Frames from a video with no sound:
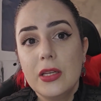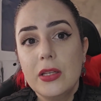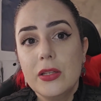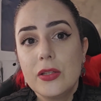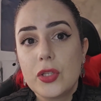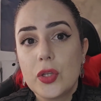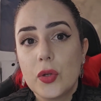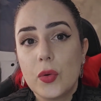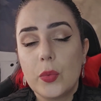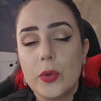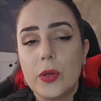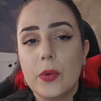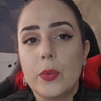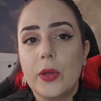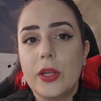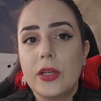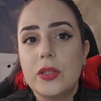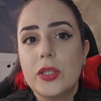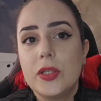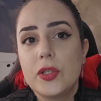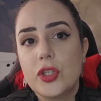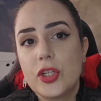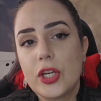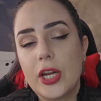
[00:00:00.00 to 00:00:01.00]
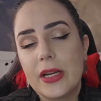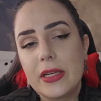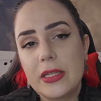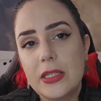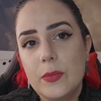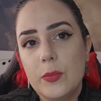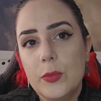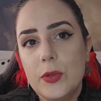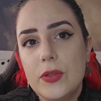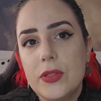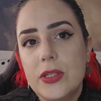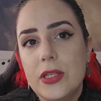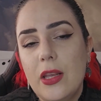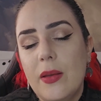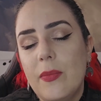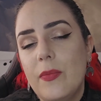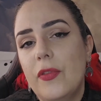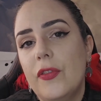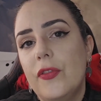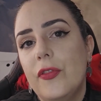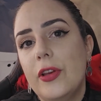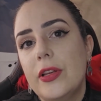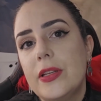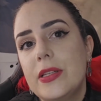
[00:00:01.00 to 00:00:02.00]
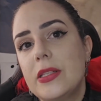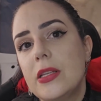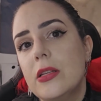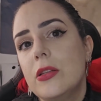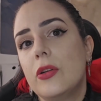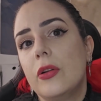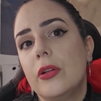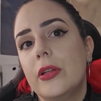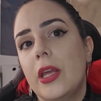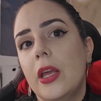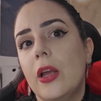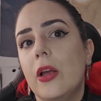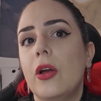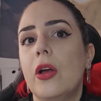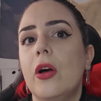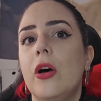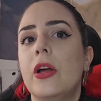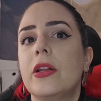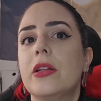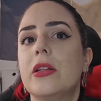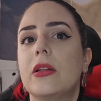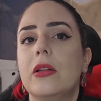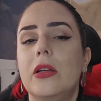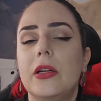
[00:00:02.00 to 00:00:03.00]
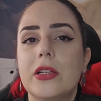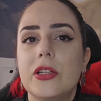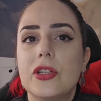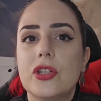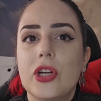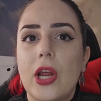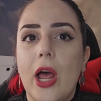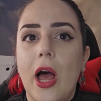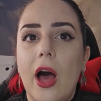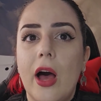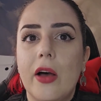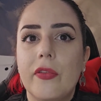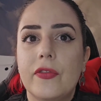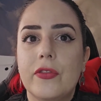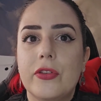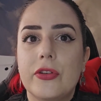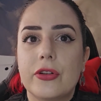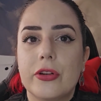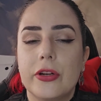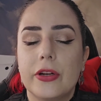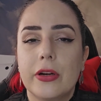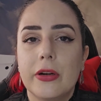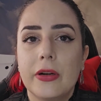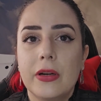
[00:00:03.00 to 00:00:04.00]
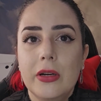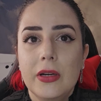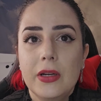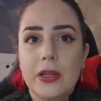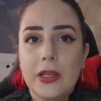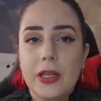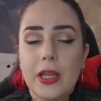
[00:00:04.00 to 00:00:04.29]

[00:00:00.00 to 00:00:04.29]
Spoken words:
So we went to check the museum first and only got lunch after.